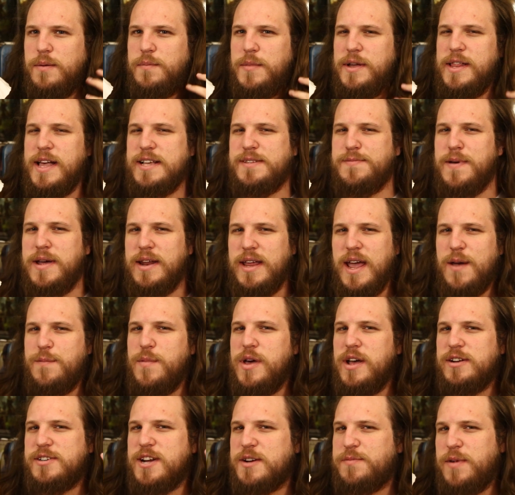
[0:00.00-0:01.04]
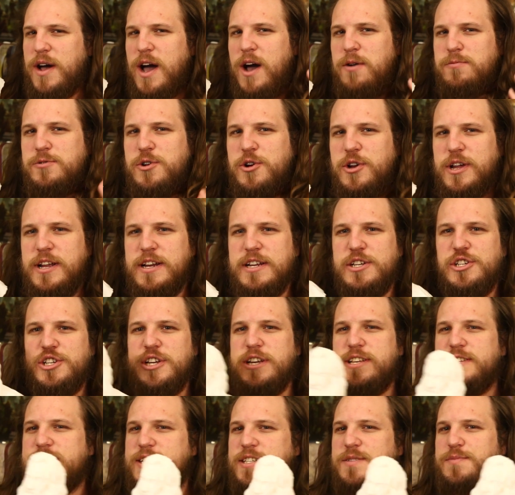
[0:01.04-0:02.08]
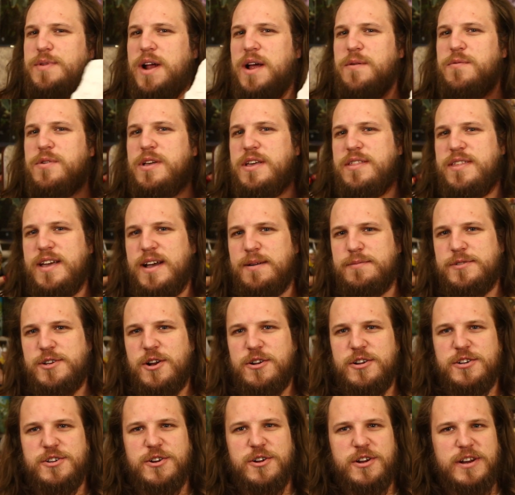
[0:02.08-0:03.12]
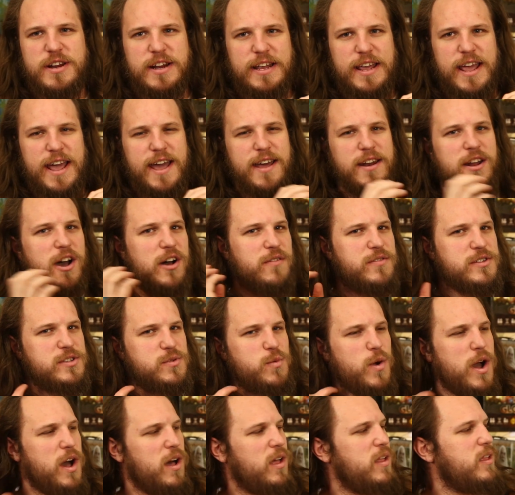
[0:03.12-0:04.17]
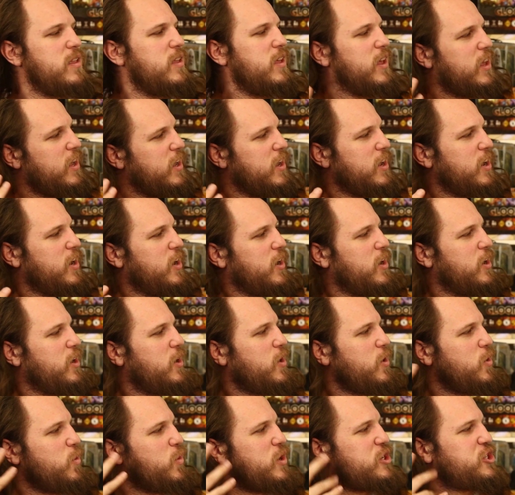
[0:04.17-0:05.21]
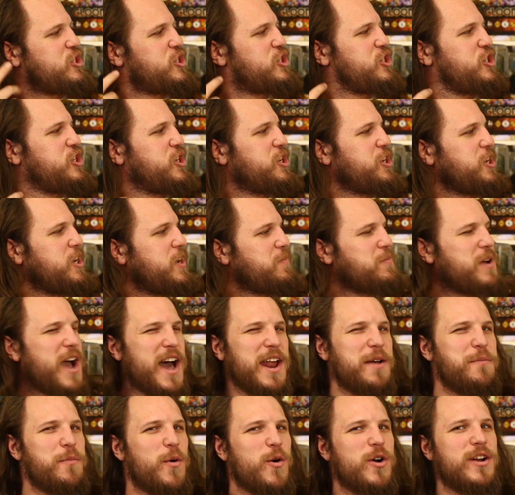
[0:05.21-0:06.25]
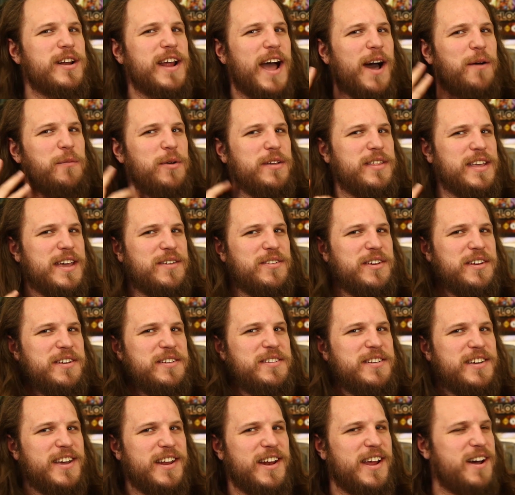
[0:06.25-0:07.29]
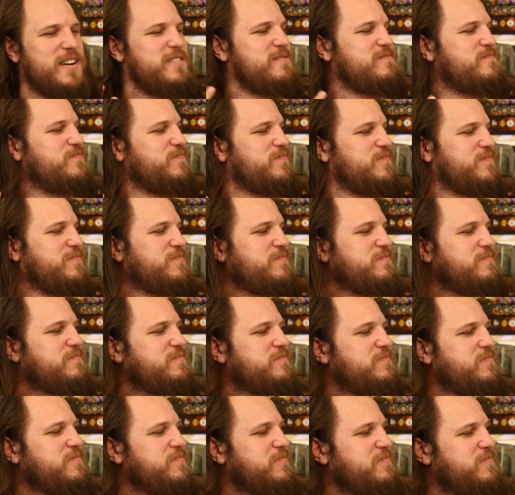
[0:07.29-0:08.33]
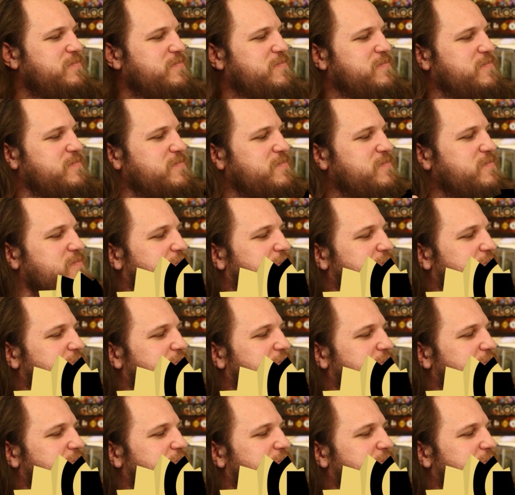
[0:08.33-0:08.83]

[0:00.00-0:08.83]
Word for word: My last metagame minute I talked about how I'm turning into Jesus, but I really think I'm starting to turn into Gandalf as well, which I'm kind of more down with even, you know? Three,